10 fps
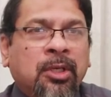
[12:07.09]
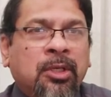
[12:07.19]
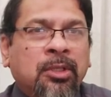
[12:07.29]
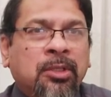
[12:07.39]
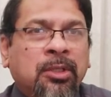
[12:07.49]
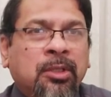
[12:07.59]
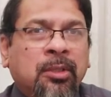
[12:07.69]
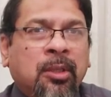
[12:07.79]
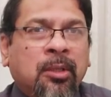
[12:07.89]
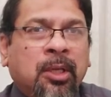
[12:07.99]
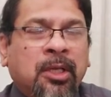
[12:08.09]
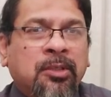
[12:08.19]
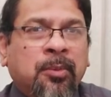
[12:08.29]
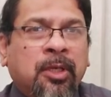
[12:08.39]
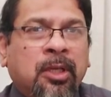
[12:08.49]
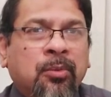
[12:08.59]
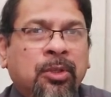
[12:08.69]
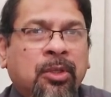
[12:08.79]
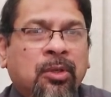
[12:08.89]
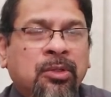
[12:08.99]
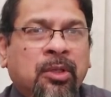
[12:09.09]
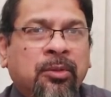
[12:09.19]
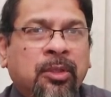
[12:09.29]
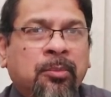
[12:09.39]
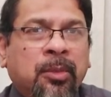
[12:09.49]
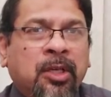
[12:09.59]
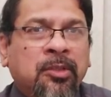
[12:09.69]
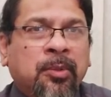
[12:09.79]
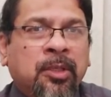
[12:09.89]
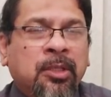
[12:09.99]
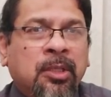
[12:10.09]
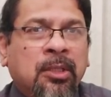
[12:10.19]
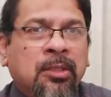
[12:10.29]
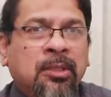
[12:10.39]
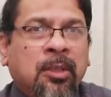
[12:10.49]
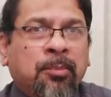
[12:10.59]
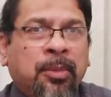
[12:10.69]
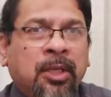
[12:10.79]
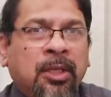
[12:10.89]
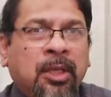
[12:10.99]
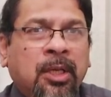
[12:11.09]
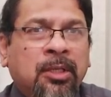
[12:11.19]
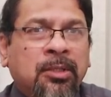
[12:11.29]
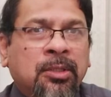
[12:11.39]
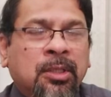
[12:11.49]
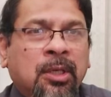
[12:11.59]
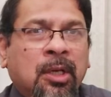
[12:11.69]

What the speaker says: it gets better with conservative management, some painkillers,